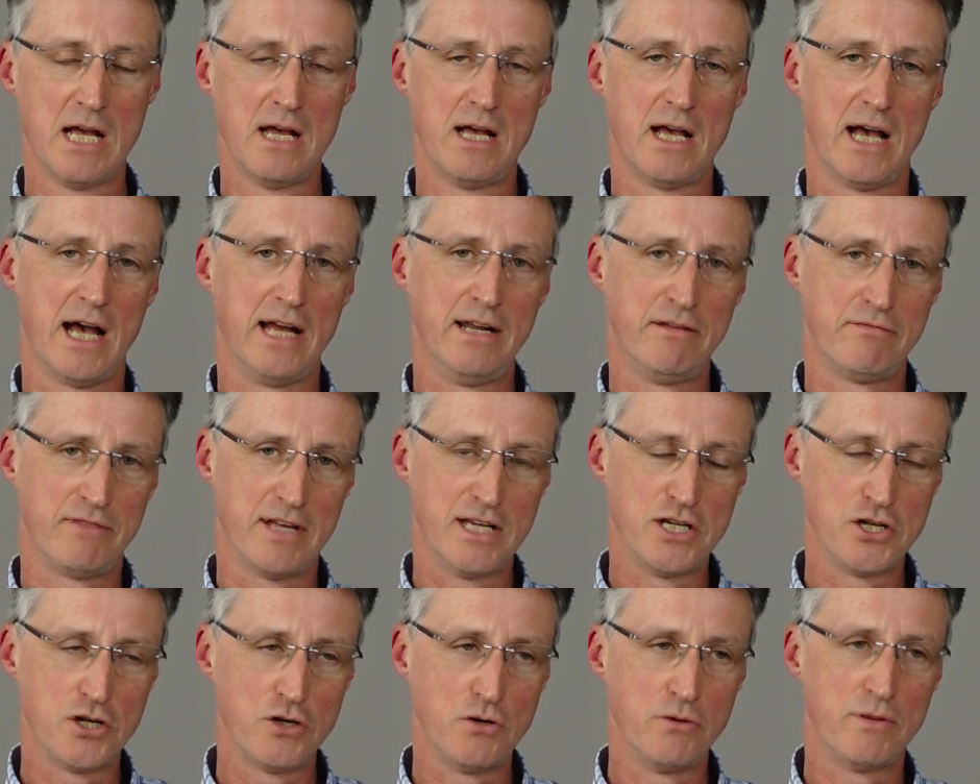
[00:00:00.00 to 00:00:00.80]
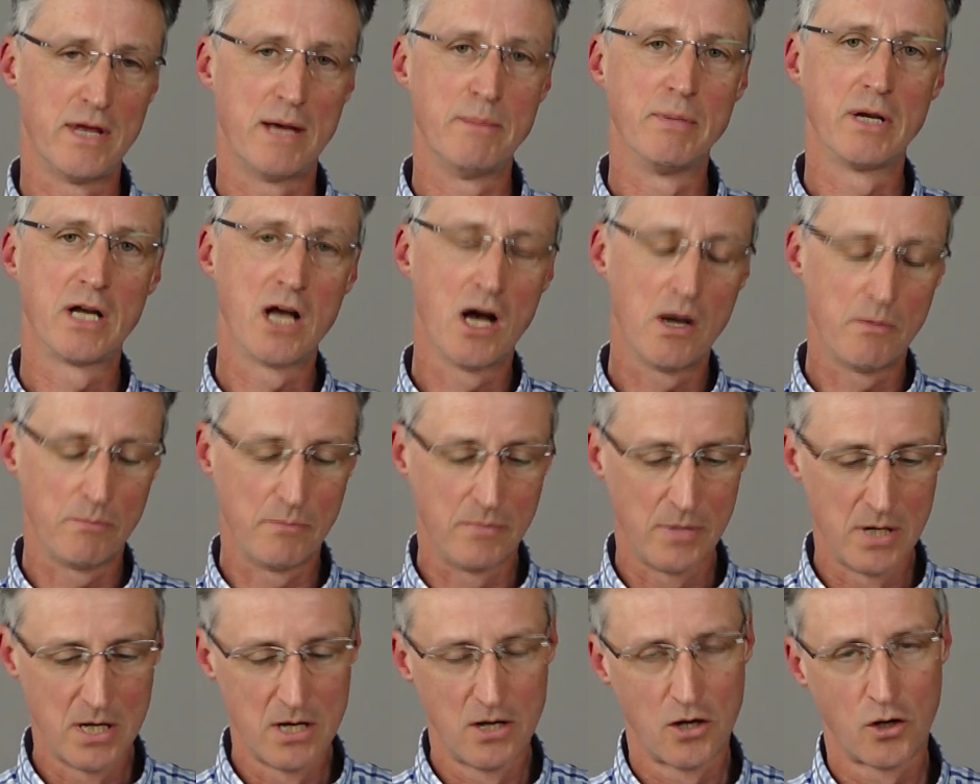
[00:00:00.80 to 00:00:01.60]
And if they do, they become
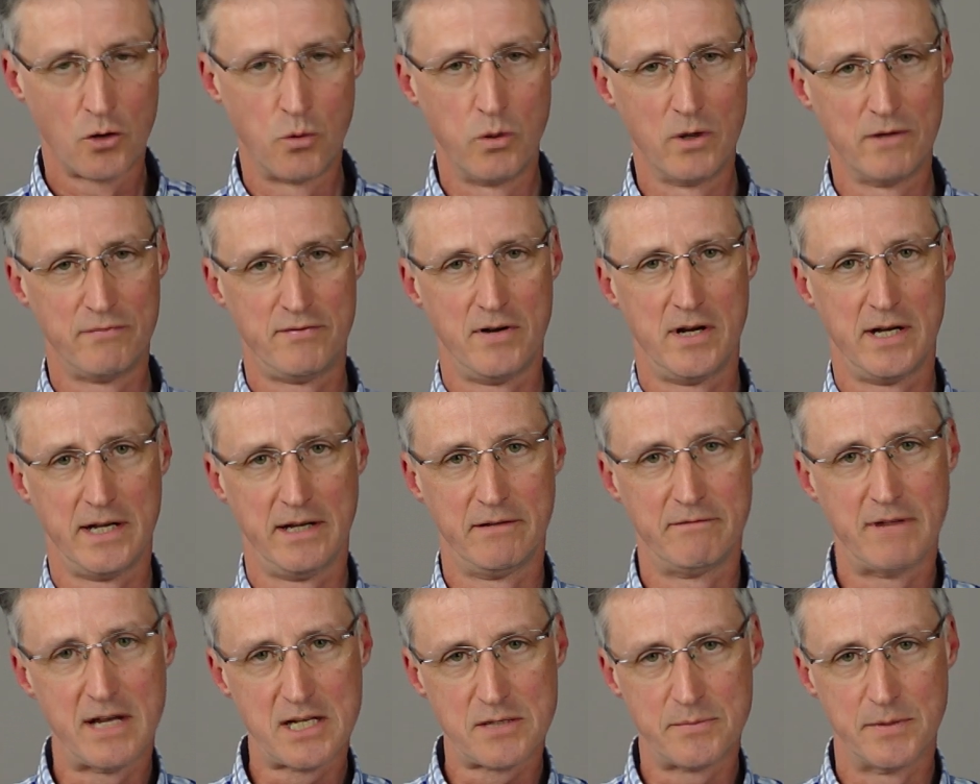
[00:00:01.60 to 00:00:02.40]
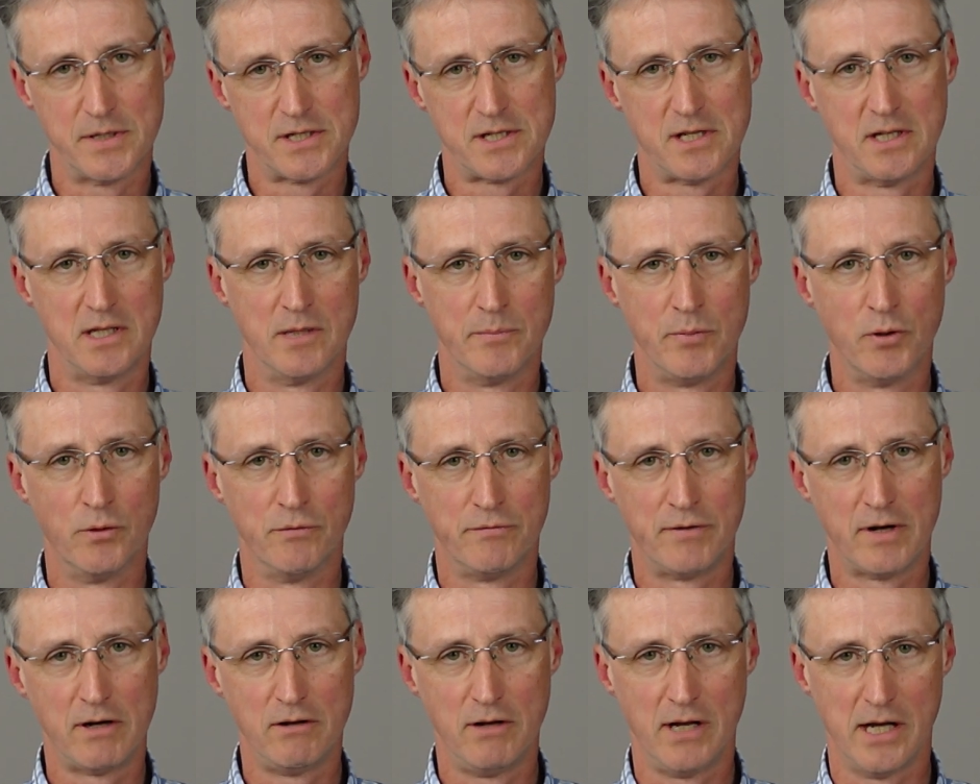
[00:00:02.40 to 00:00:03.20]
qualifying investments in the
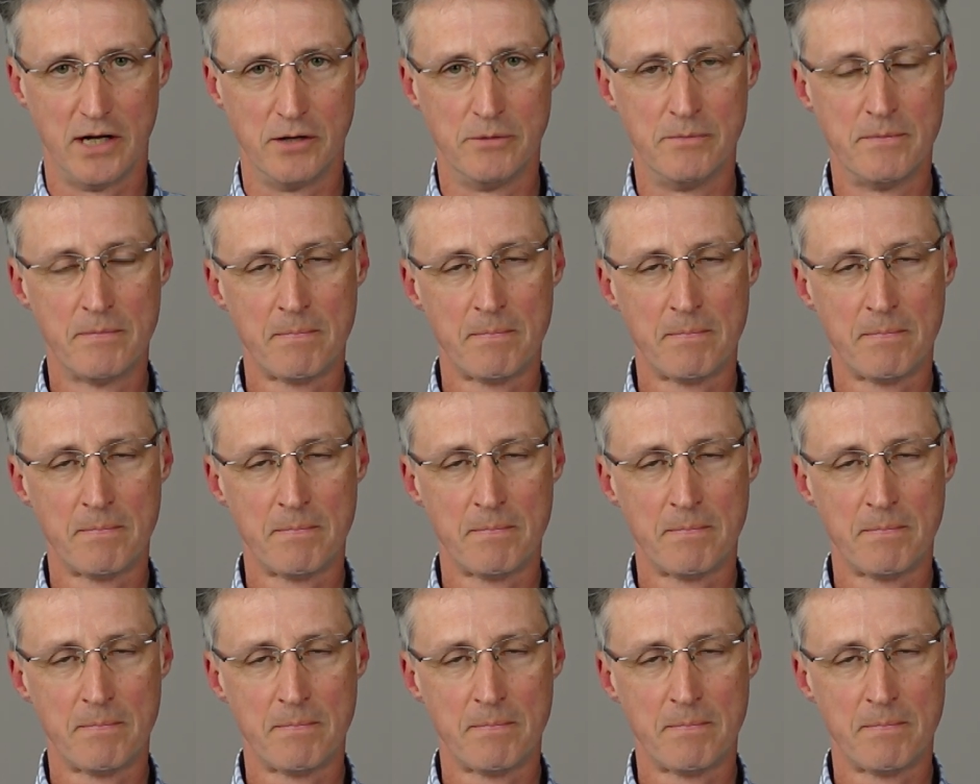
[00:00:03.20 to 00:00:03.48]
portfolio.